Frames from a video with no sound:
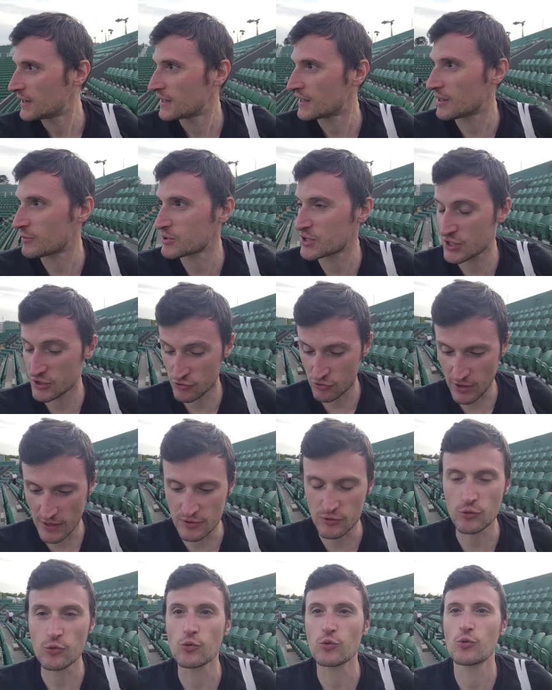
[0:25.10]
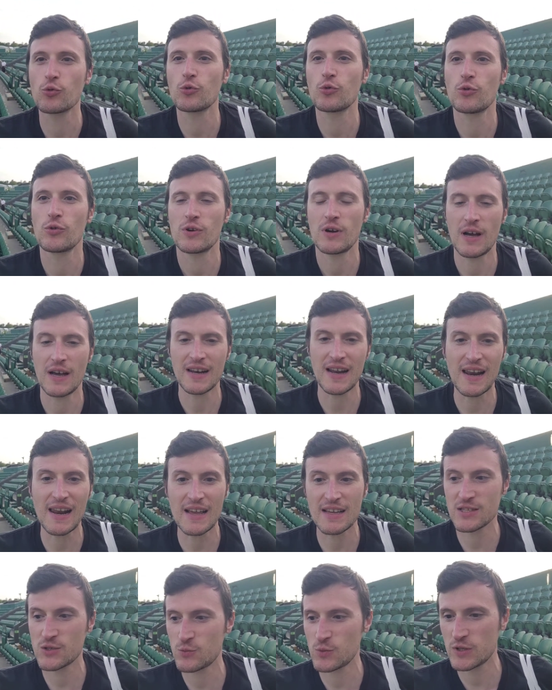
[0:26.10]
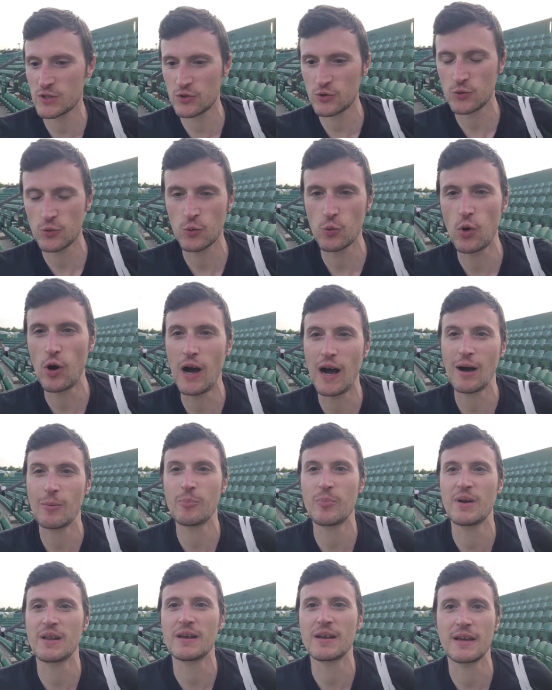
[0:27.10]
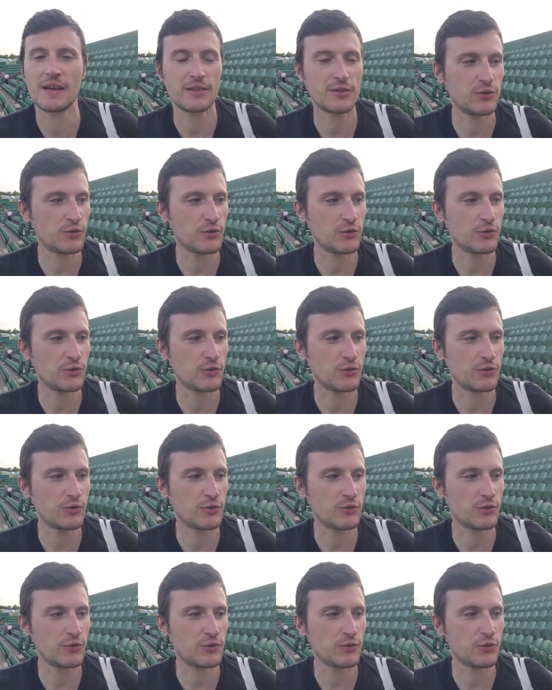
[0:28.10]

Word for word: And I'm just trying to analyze with you what happened uh,